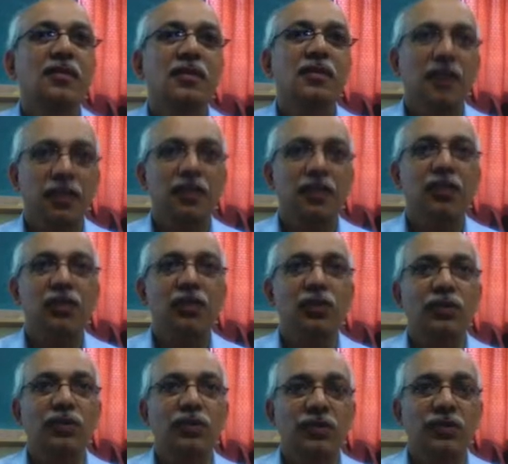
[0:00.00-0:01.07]
ASCII
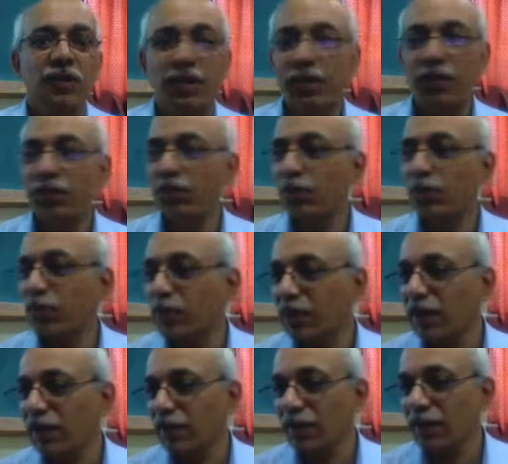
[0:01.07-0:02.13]
codes, right. If you look
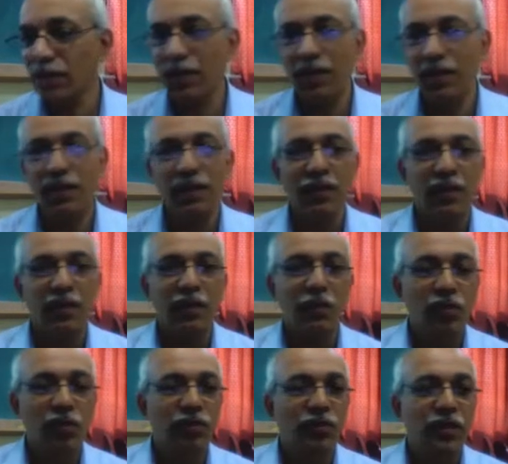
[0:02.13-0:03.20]
at the
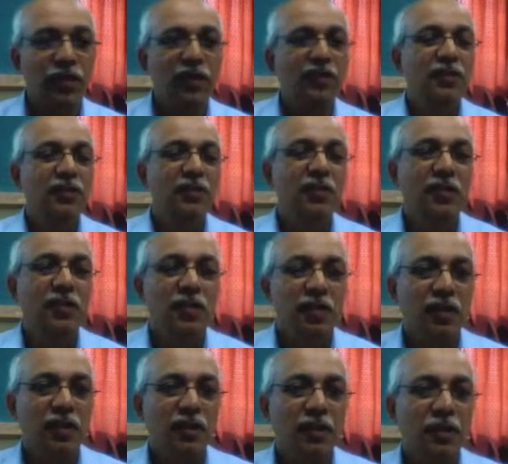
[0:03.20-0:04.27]
number of keys,
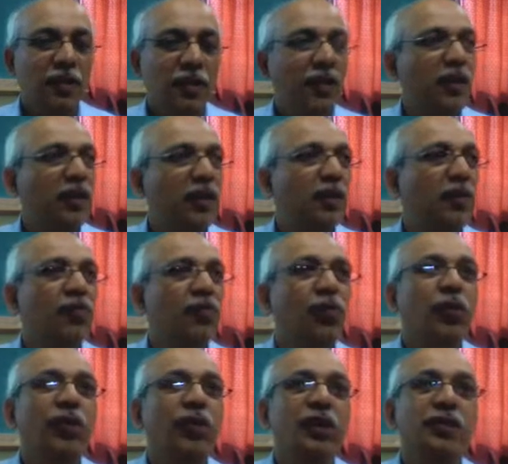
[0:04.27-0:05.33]
typically
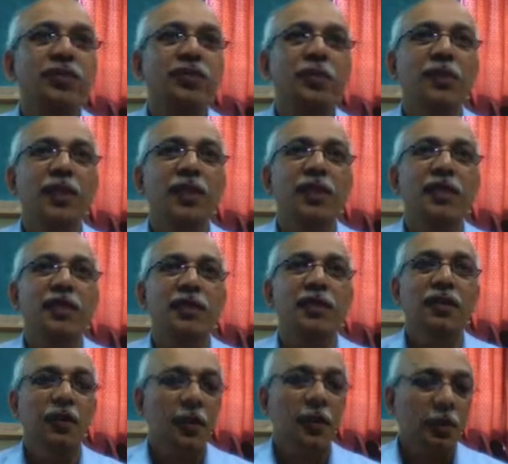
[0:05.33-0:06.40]
104 keys will be there,
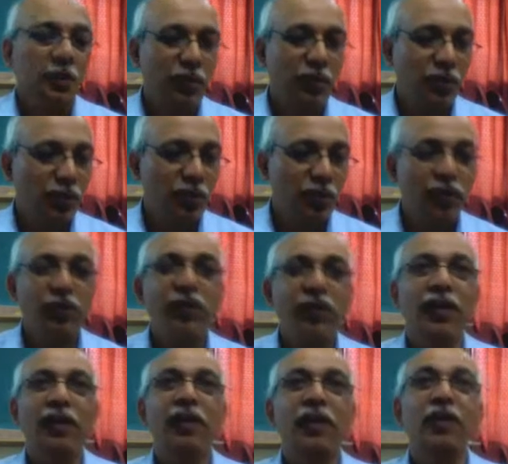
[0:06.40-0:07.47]
but you do not find
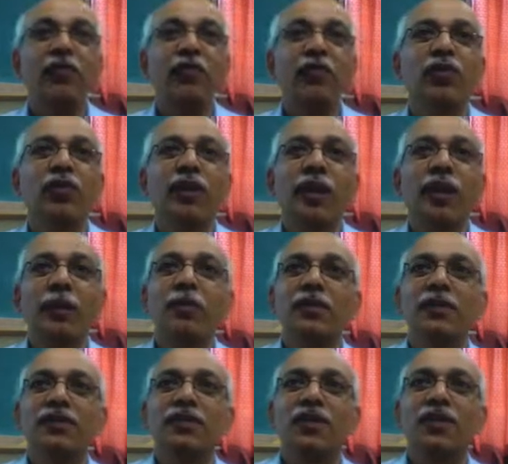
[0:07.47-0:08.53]
104
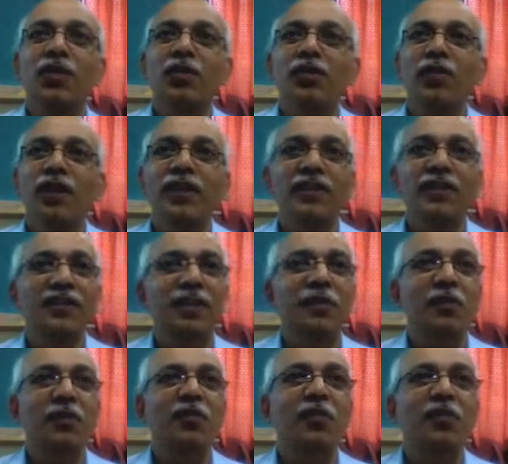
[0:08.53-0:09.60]
cables or wires
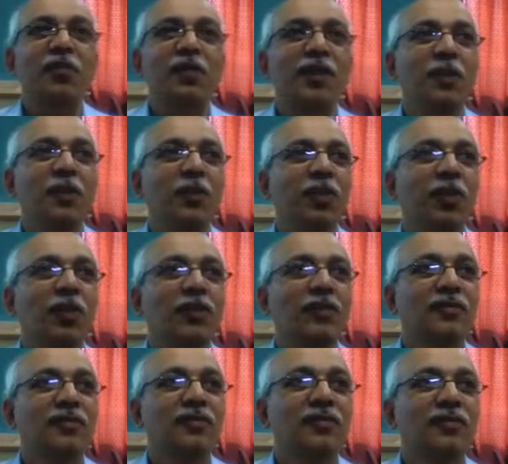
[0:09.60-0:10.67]
coming from the keyboard
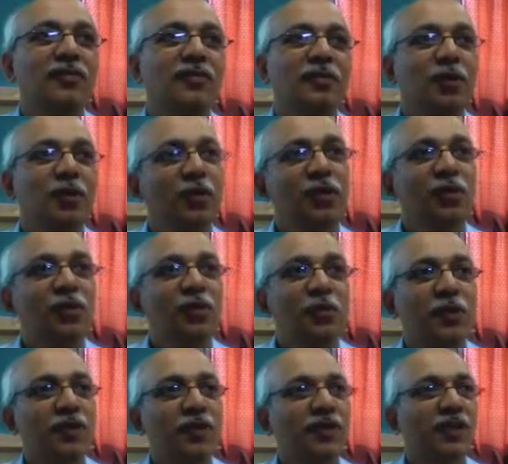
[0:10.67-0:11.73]
going to a
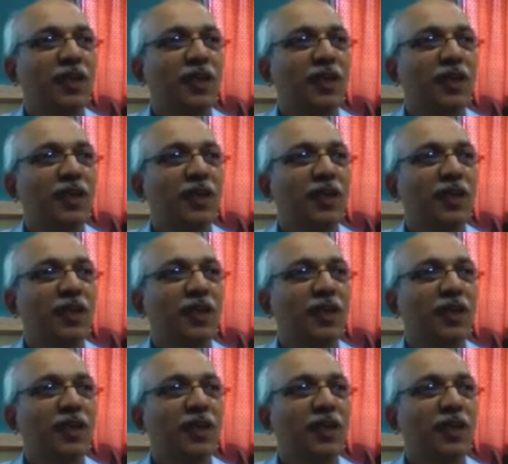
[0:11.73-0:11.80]
PC.